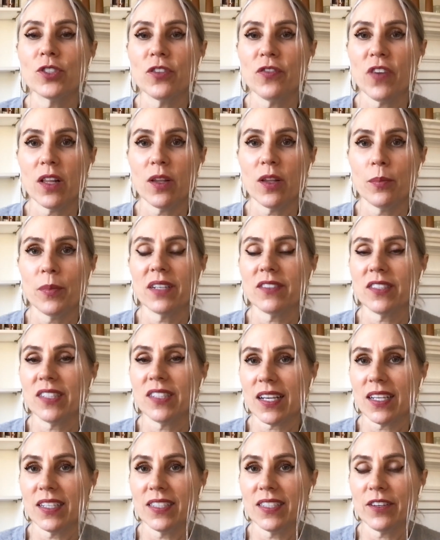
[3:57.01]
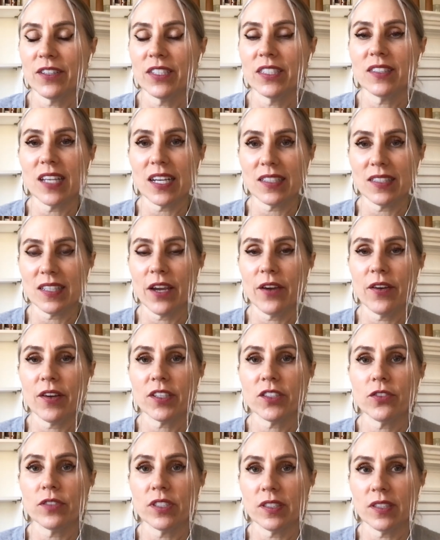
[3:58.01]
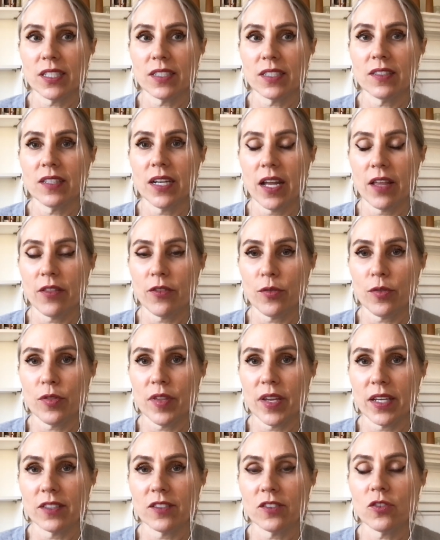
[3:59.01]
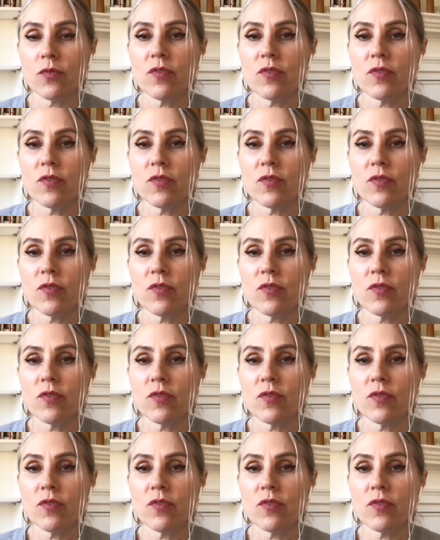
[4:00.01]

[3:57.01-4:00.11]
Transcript: development of secondary sex characteristics and other things. So